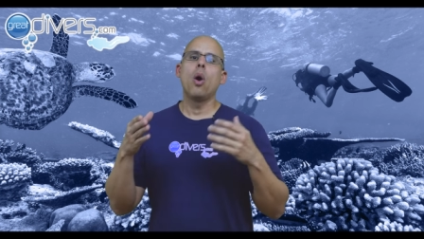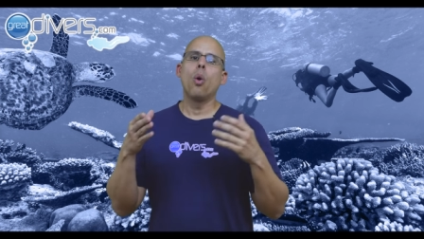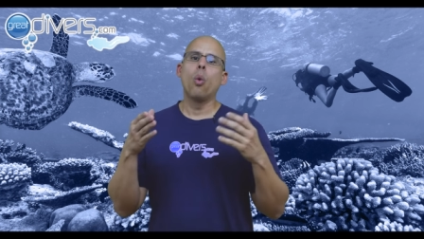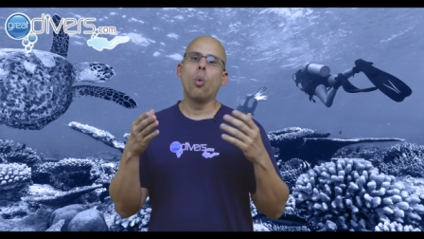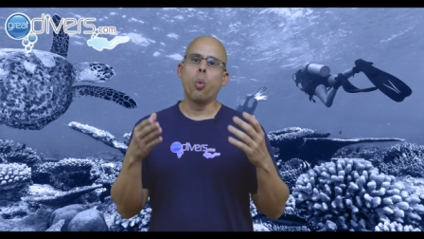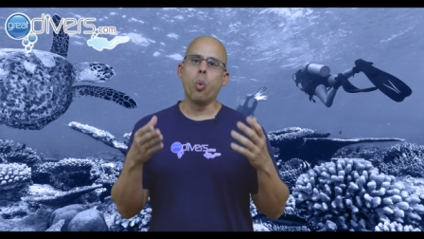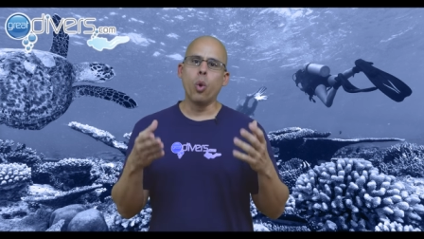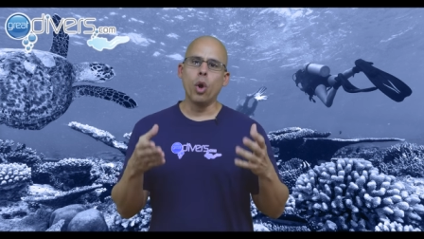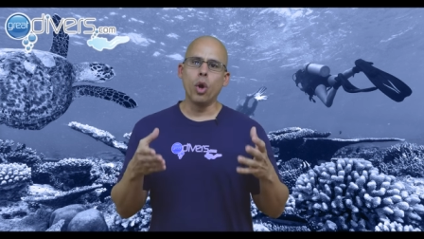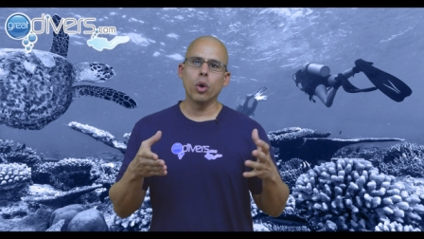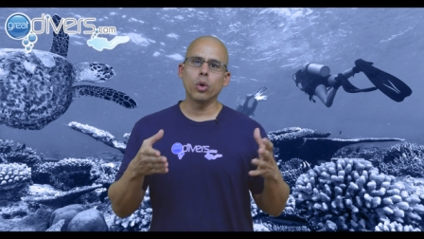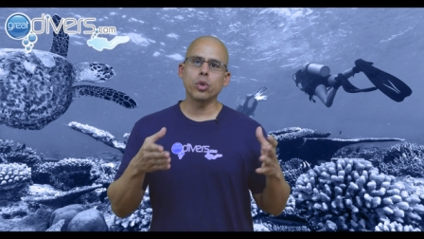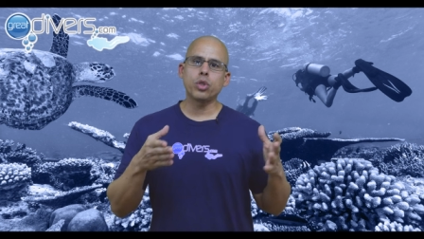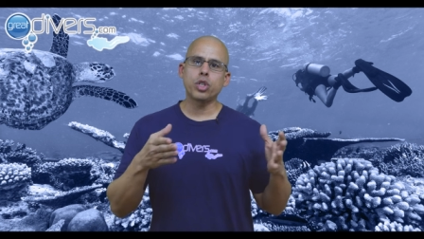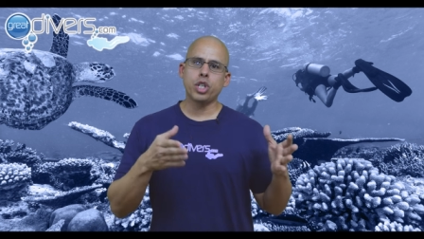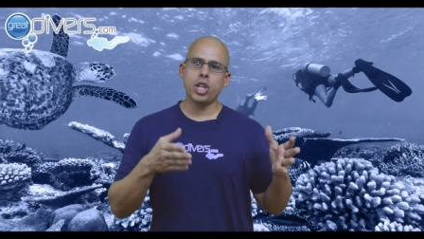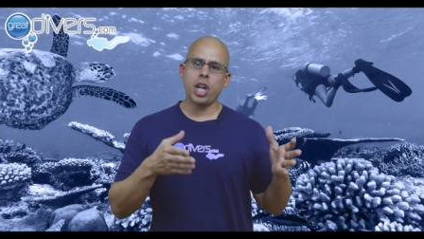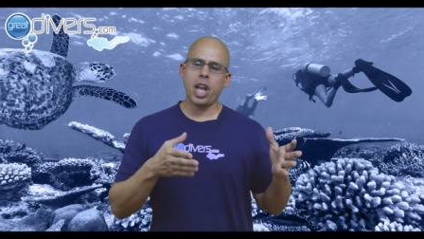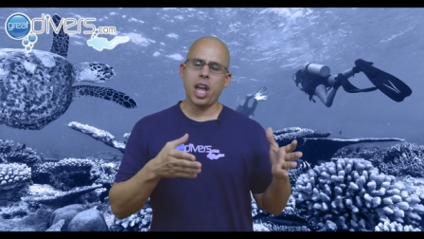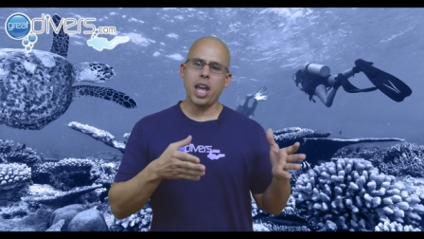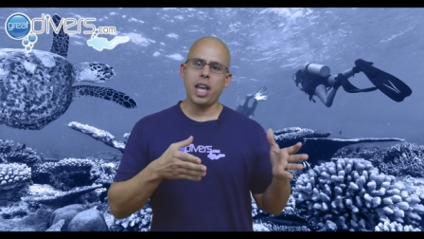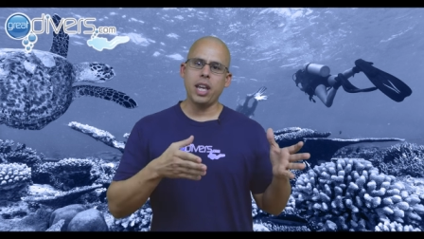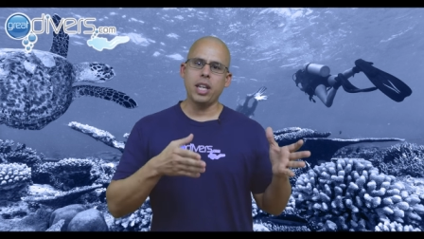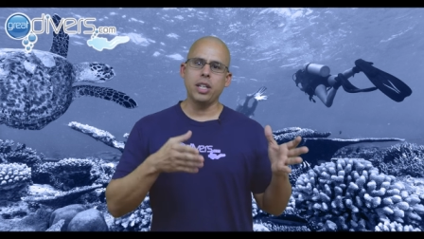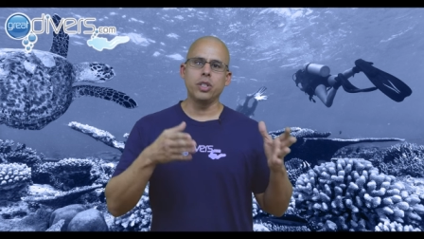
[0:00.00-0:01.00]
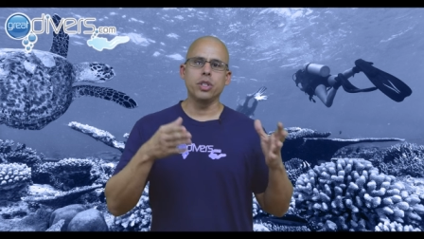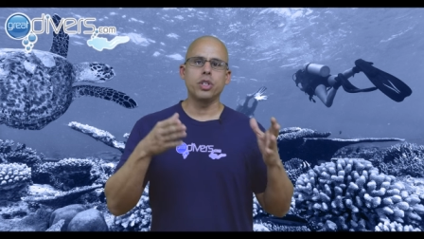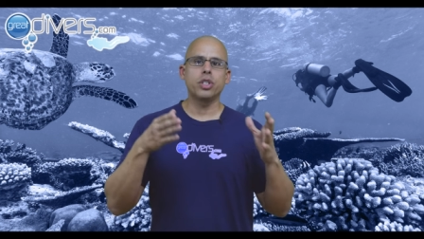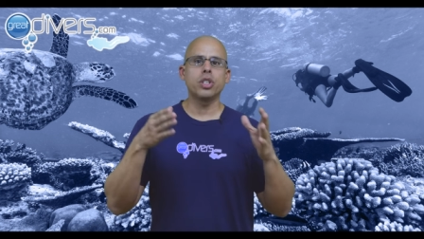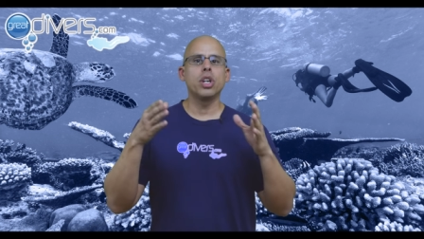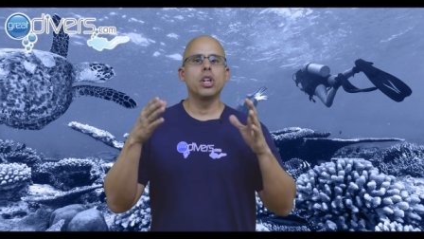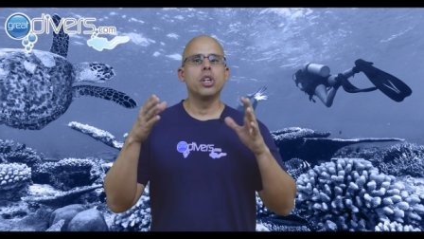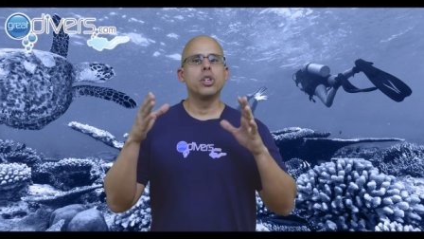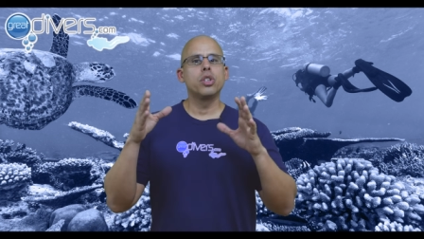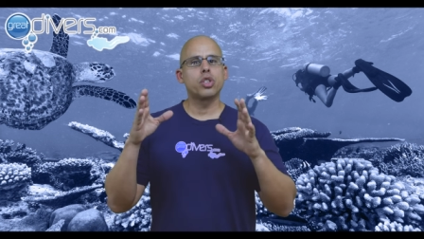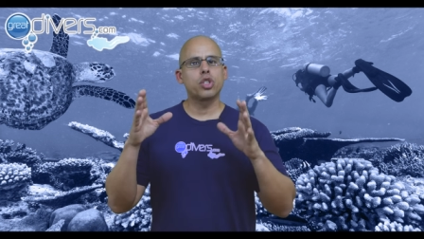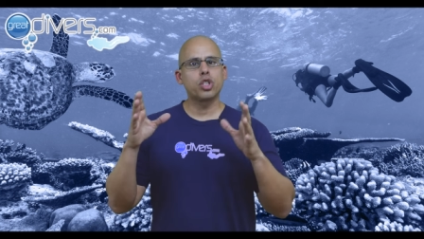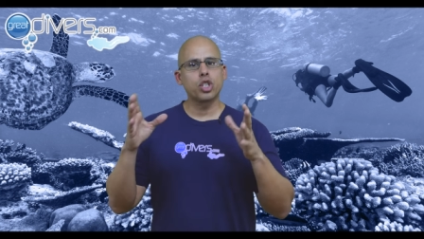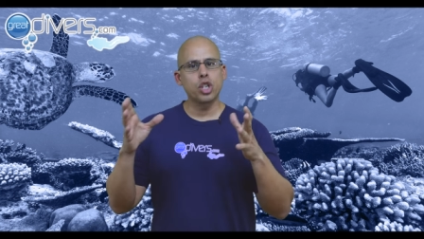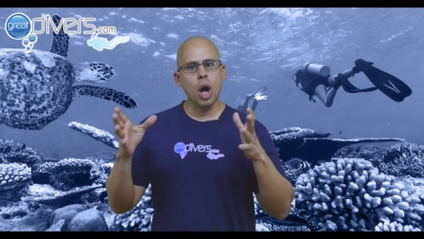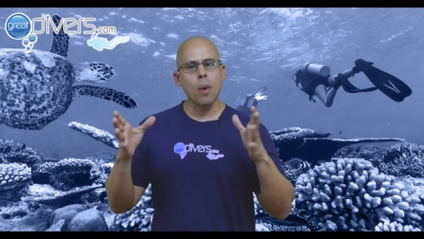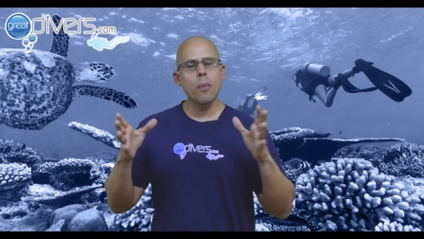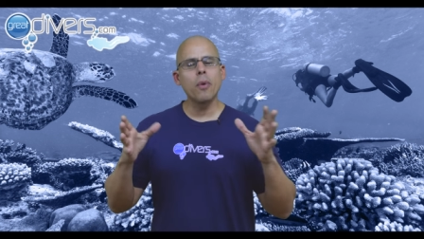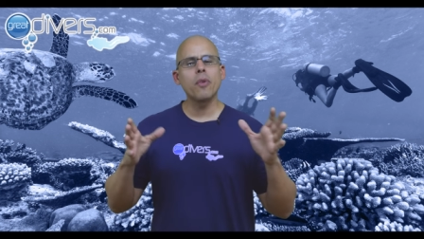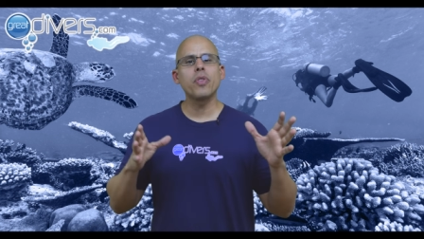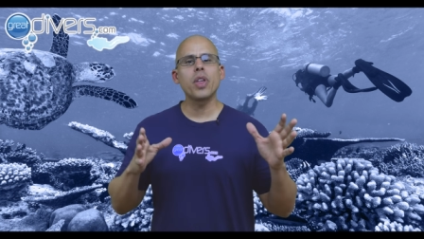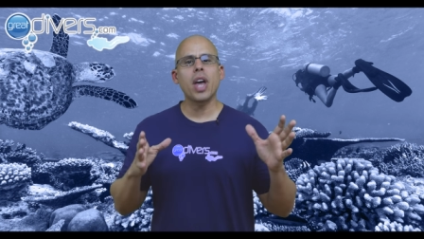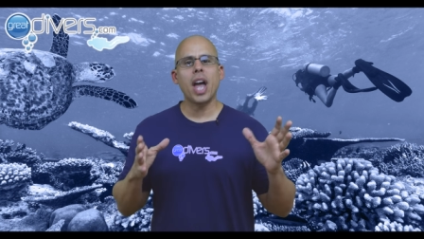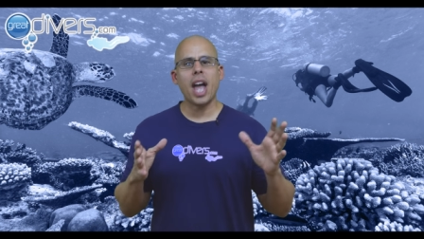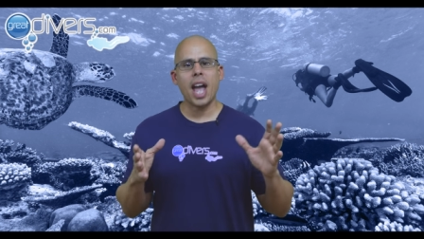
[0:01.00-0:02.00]
will change some
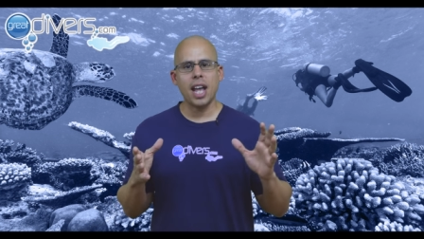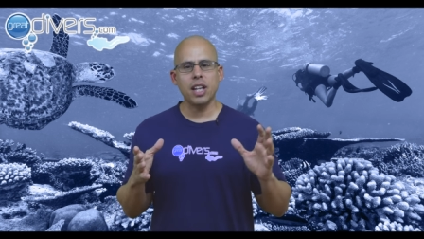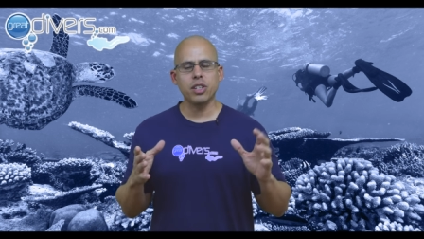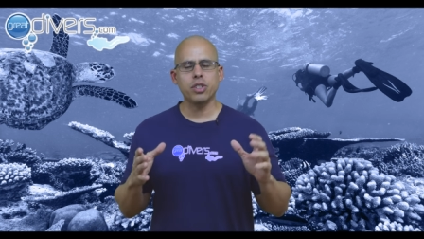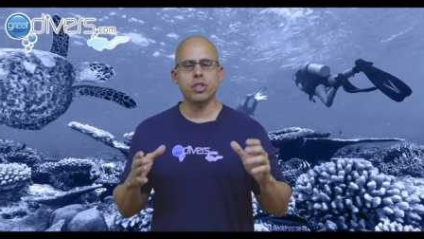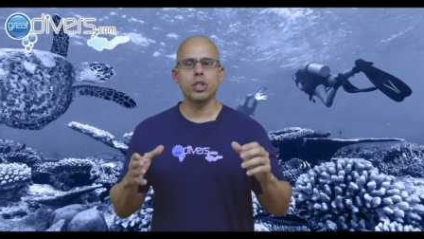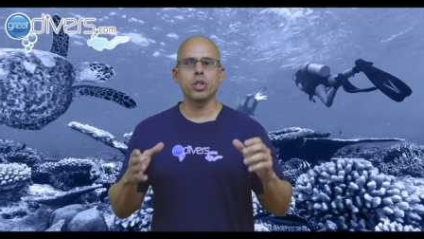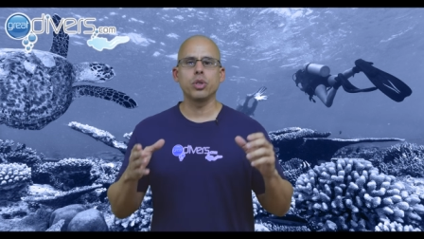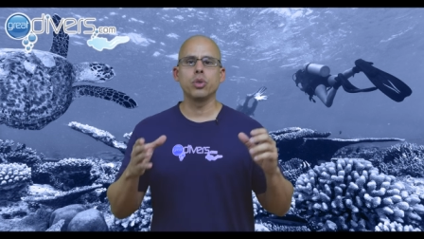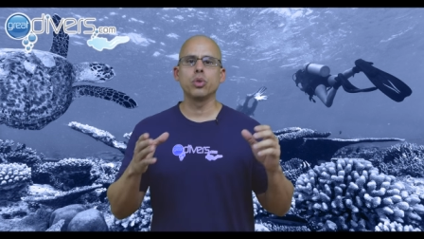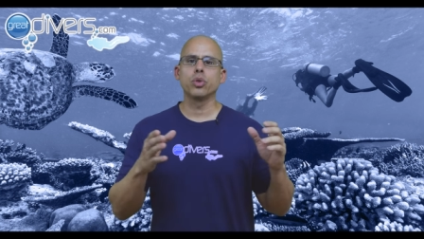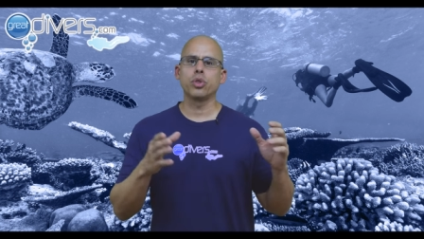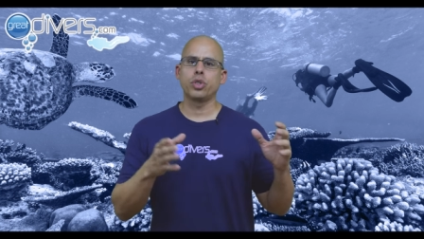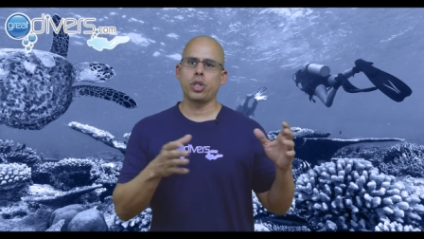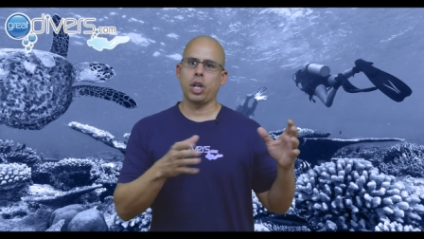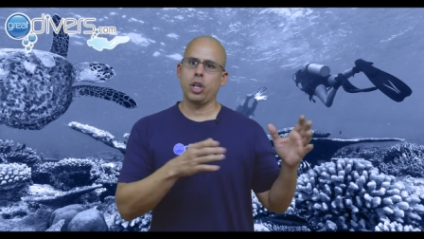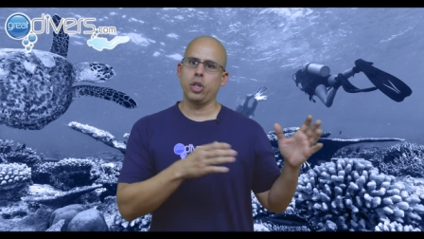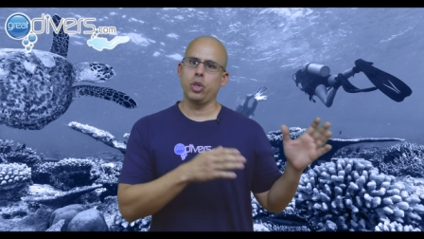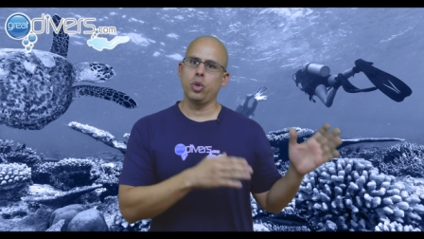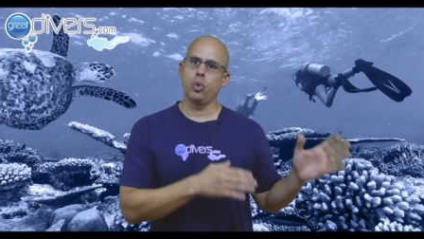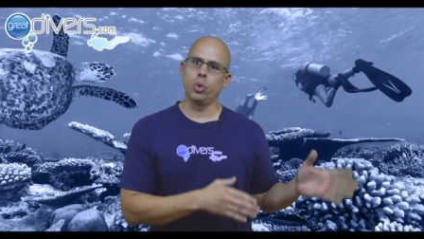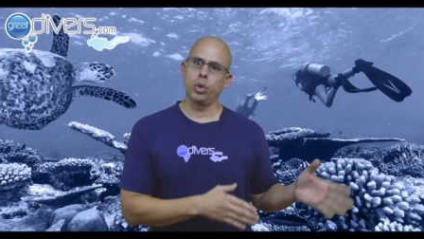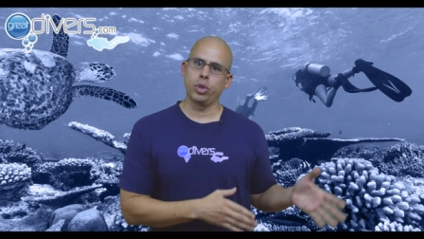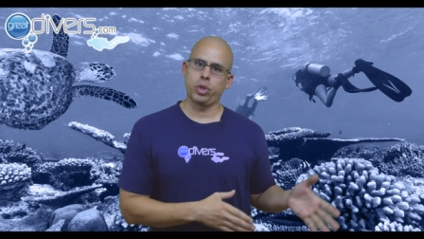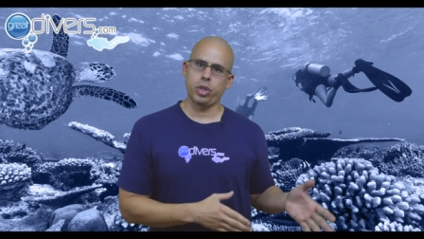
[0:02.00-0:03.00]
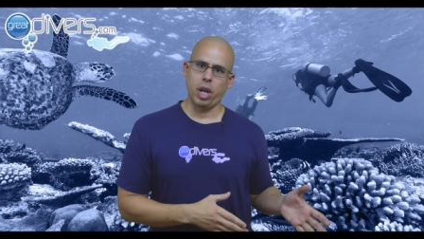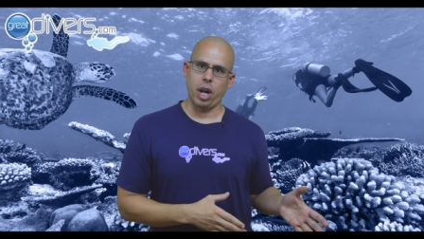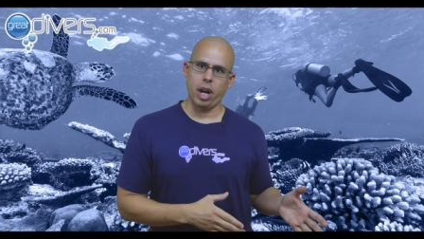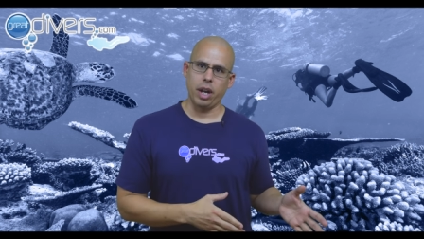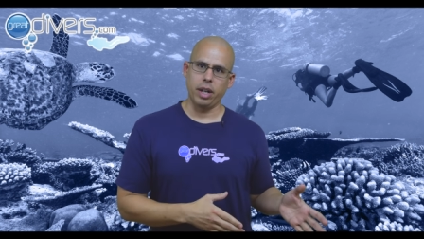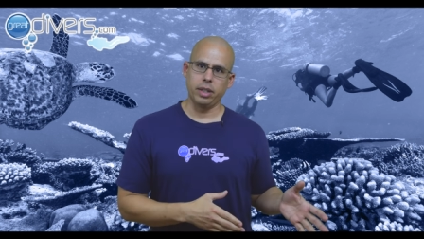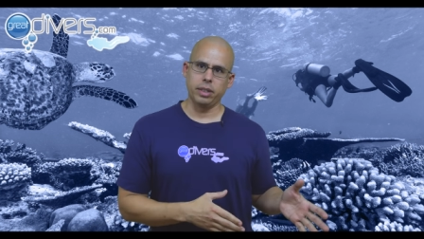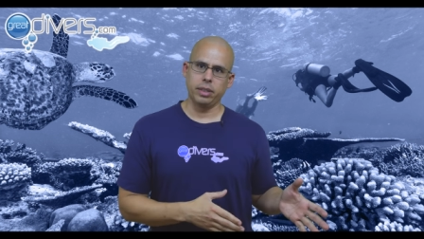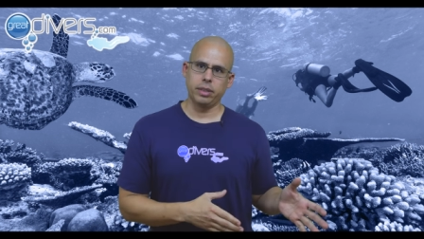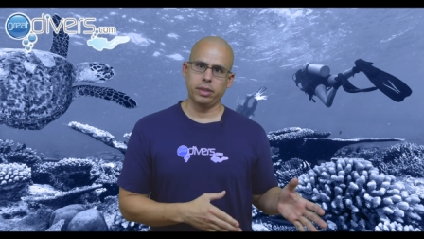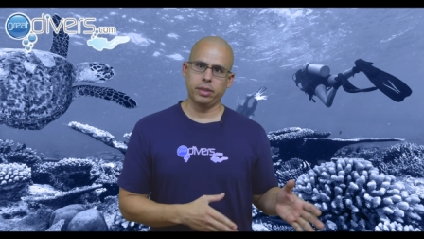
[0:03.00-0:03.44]
of the hand signals that you were taught.